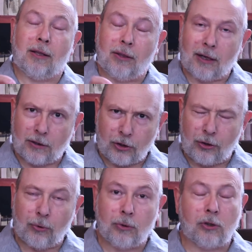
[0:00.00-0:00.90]
that's
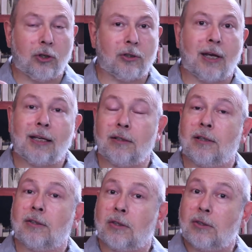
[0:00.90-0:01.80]
used, just like he
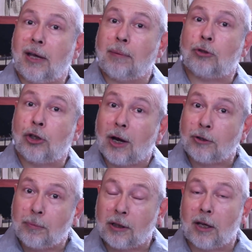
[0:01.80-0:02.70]
says, the same
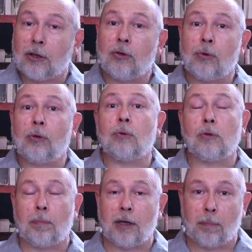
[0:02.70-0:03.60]
judgment that you use
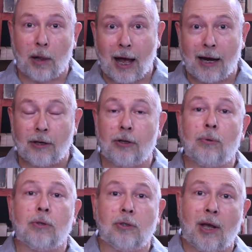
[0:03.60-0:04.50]
will be applied to
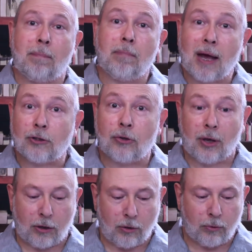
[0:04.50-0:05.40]
you, the same measure
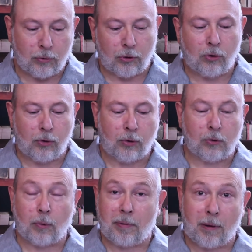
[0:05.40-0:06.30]
that you, you
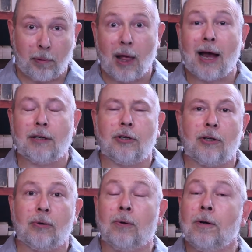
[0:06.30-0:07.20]
use will be applied to
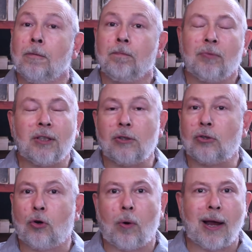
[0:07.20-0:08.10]
you. This is
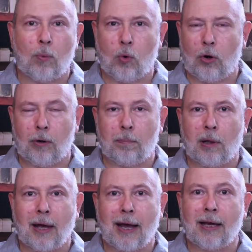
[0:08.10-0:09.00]
great
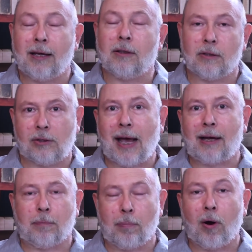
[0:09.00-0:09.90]
wordplay in the
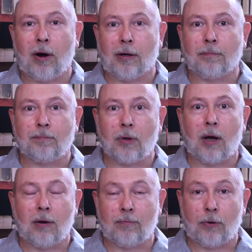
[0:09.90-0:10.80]
second part
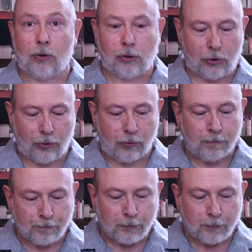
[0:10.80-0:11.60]
of verse two.